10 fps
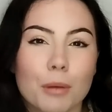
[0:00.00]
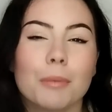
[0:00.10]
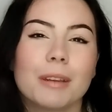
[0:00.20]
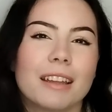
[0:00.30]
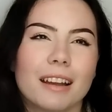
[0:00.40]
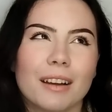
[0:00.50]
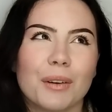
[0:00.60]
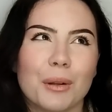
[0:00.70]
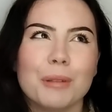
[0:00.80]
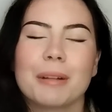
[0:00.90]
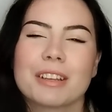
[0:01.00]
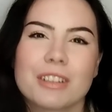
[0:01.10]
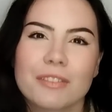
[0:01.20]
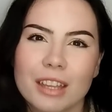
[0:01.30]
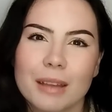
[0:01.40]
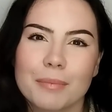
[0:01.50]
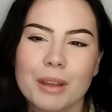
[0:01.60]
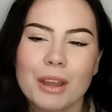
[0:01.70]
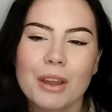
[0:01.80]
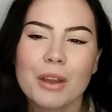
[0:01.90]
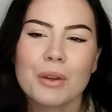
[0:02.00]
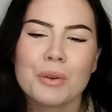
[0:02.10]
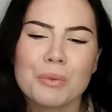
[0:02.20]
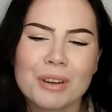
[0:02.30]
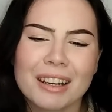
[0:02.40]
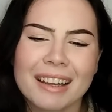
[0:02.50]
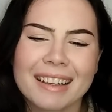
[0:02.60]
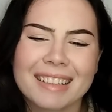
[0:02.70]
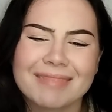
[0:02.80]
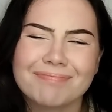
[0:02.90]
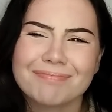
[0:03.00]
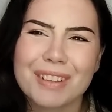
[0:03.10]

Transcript: probably a whole bunch of them who were like,